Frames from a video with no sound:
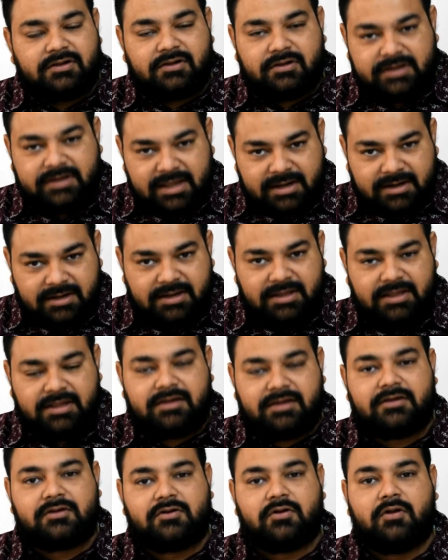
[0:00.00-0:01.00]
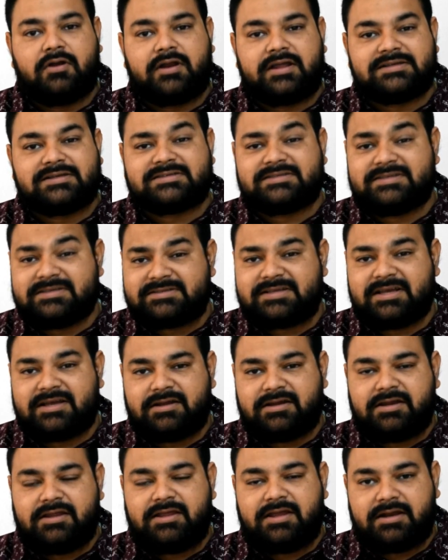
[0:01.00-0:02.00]
technique called as
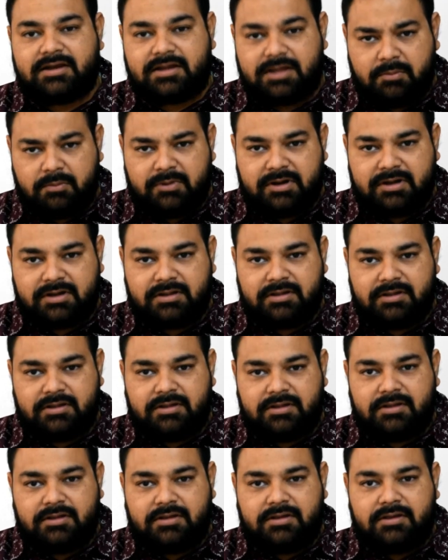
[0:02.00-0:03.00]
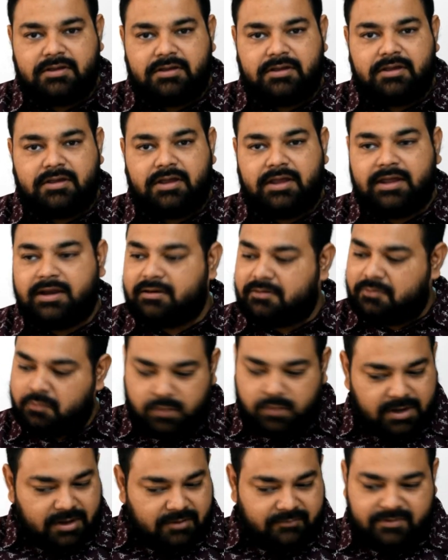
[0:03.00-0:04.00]
disagree and commit in
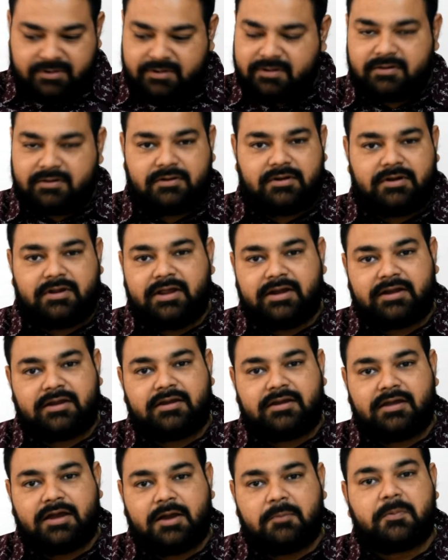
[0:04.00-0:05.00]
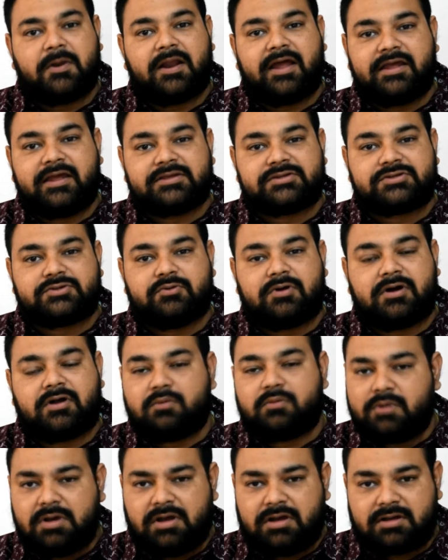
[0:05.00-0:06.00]
wherever it applies to our
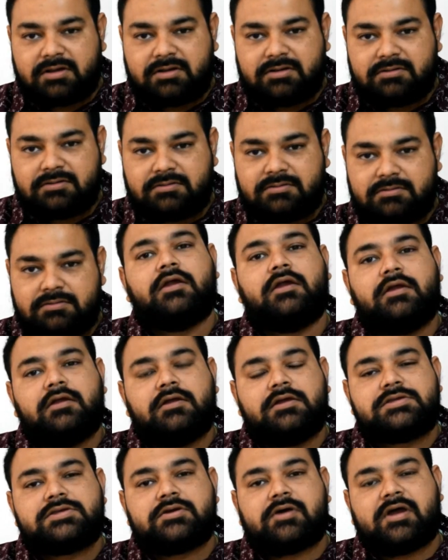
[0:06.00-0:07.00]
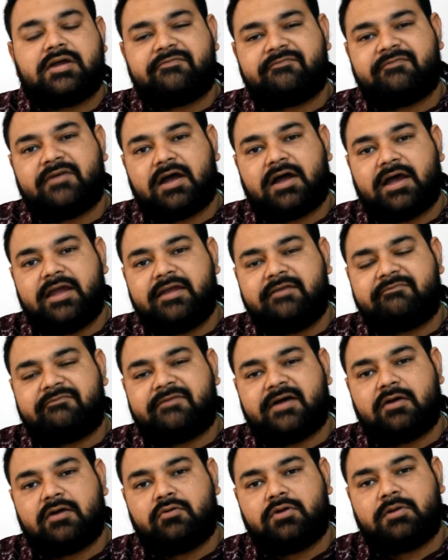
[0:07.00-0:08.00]
work. So I, f I
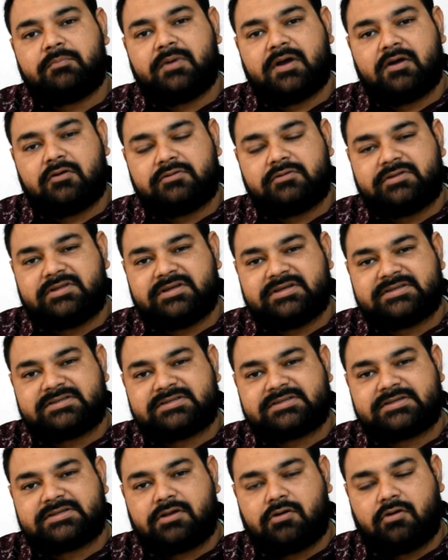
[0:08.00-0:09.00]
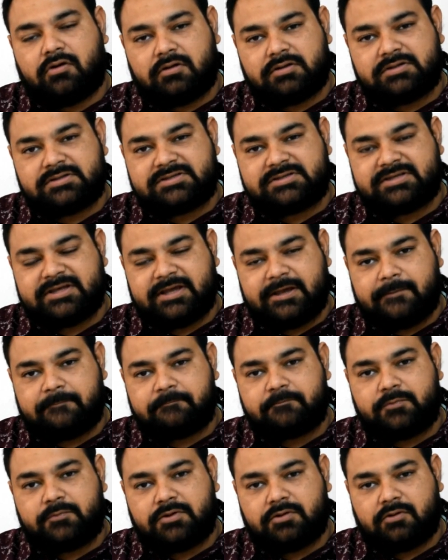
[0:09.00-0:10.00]
found about this concept
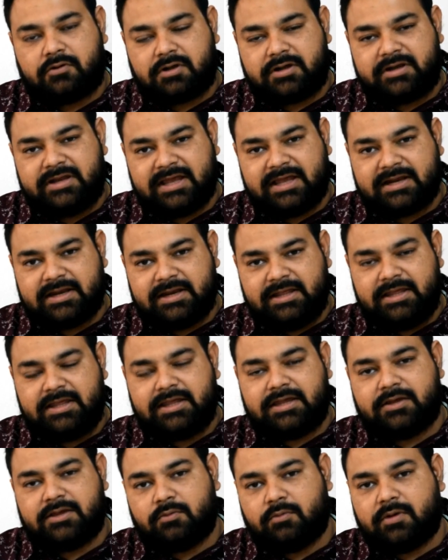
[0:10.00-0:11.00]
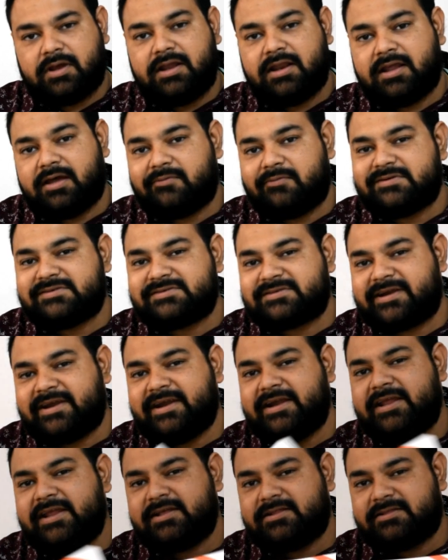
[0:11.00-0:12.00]
or technique while I was
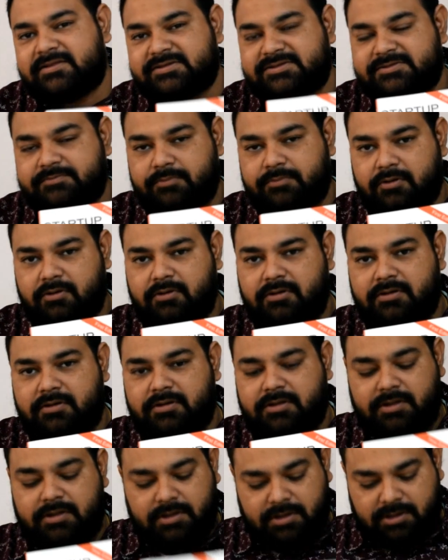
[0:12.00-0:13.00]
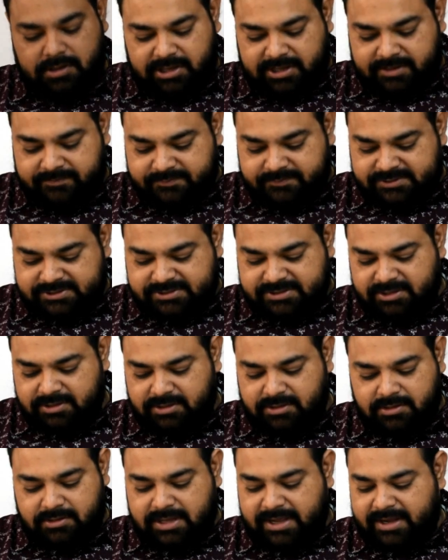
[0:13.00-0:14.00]
reading this book. I'm still
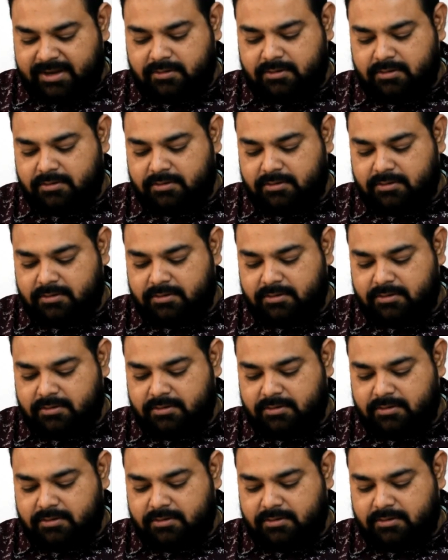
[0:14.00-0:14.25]
like